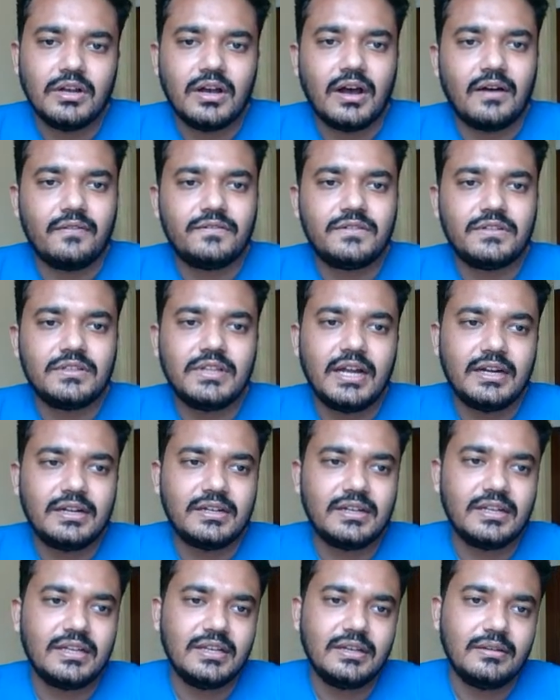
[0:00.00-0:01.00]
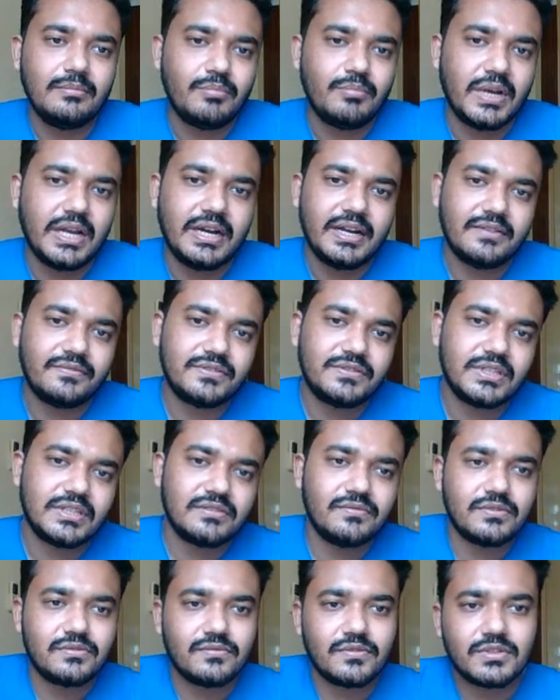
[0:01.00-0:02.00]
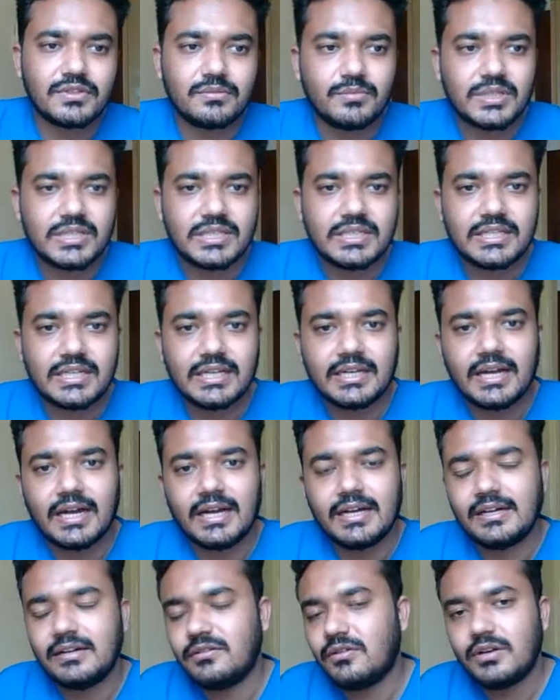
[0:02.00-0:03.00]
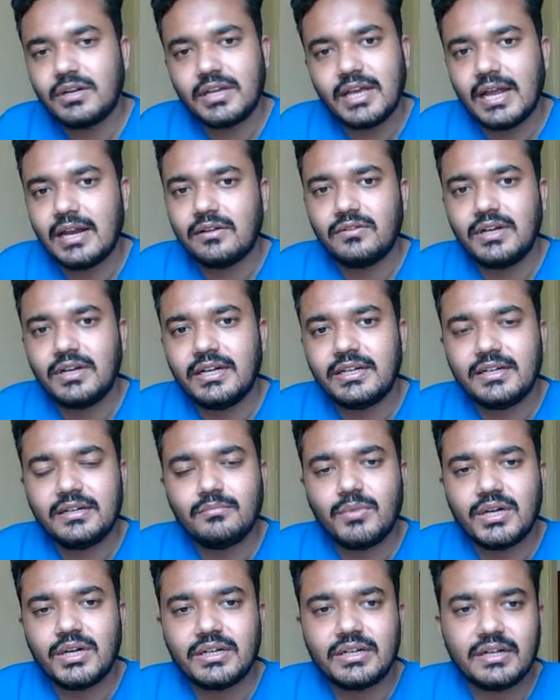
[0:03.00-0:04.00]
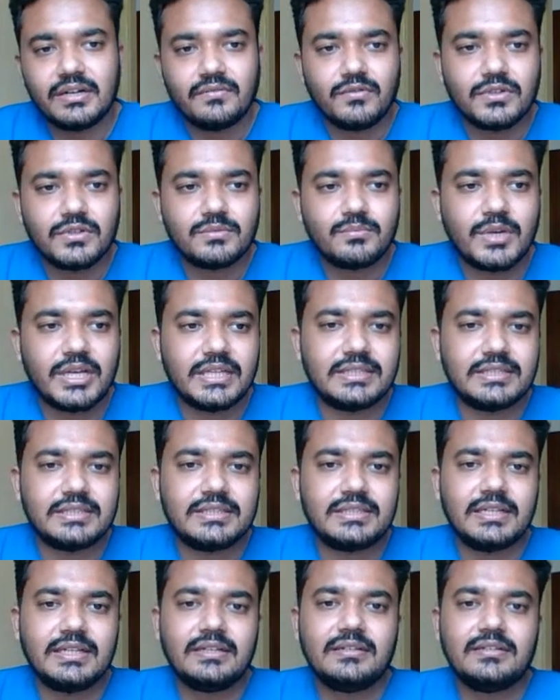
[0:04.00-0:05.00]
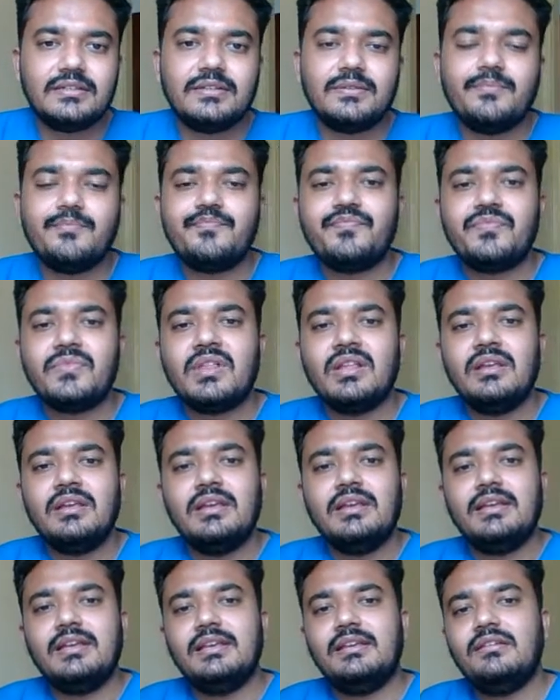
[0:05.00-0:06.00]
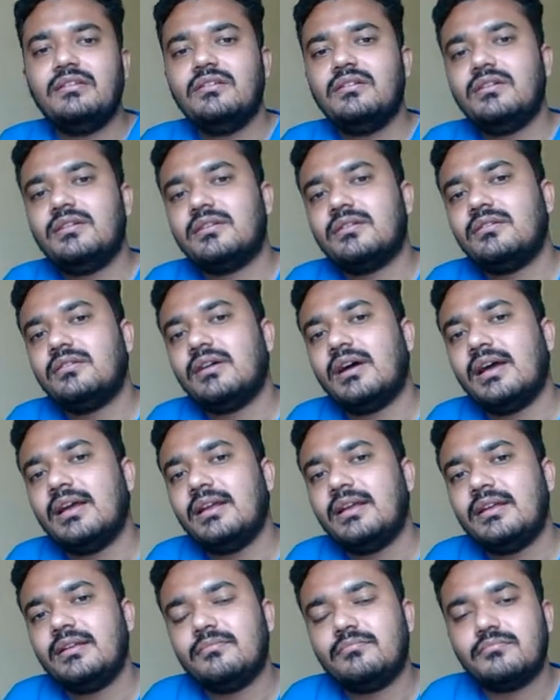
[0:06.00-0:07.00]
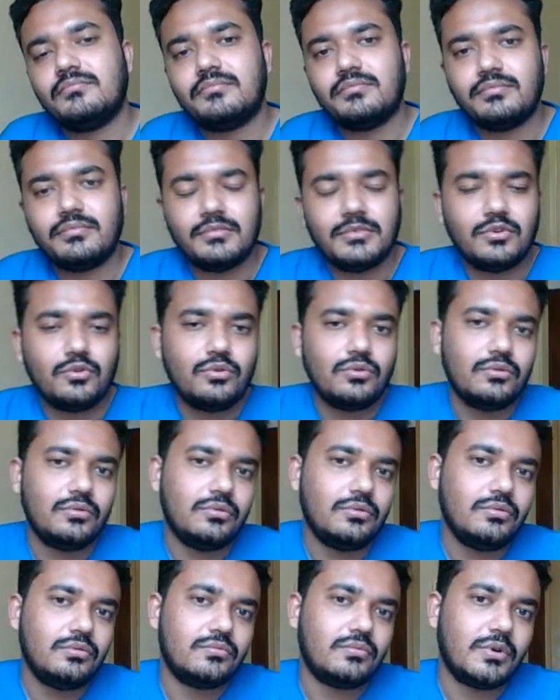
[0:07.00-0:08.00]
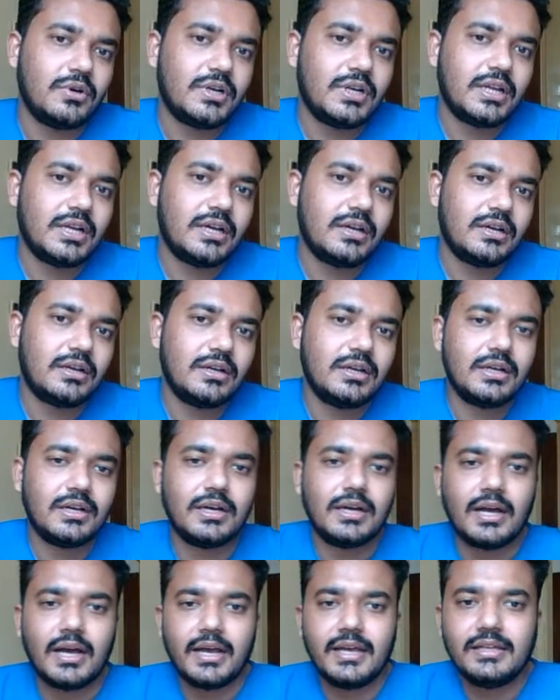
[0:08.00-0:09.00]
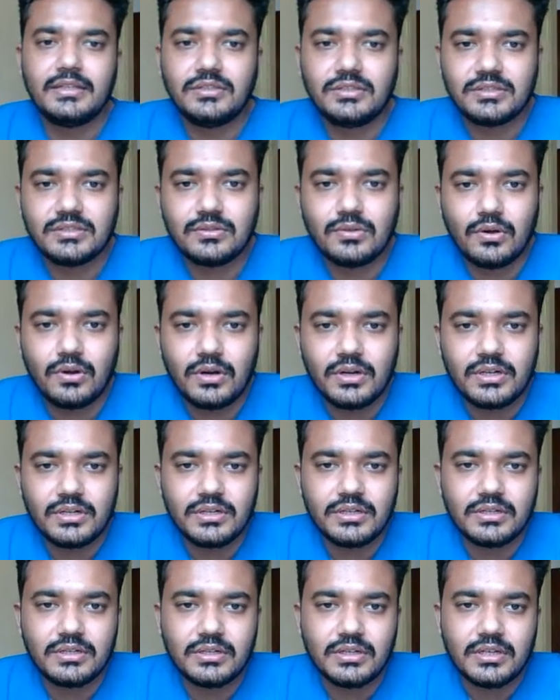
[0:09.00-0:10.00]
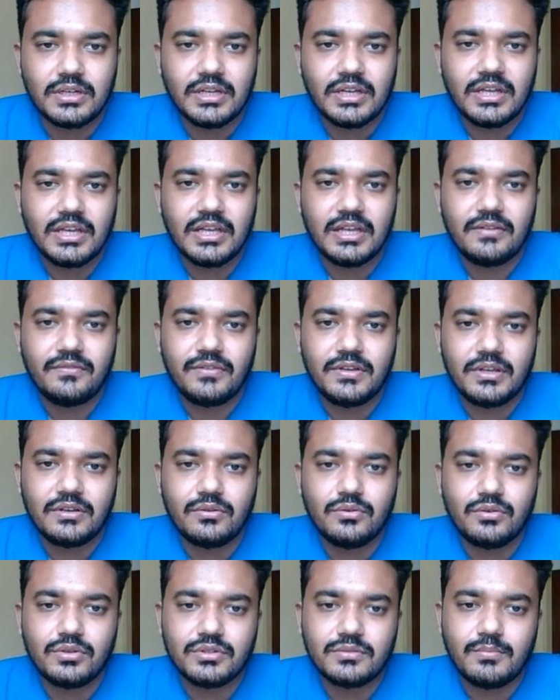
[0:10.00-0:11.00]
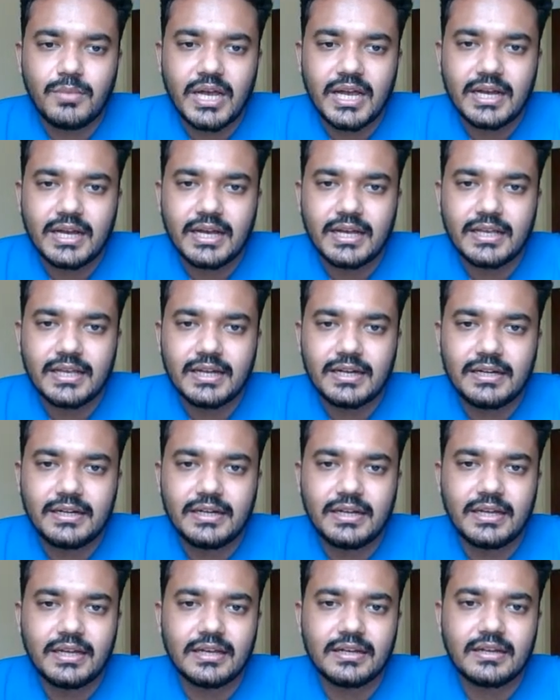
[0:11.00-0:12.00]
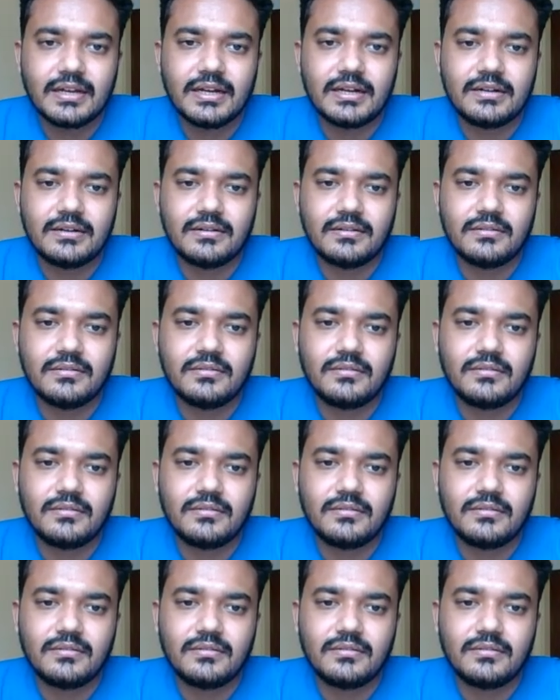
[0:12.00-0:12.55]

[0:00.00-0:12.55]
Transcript: after that he played f6, which was a mistake. I did not calculate it, but it was my instinct. Here I don't know what. I just thought if he goes back, I can take, and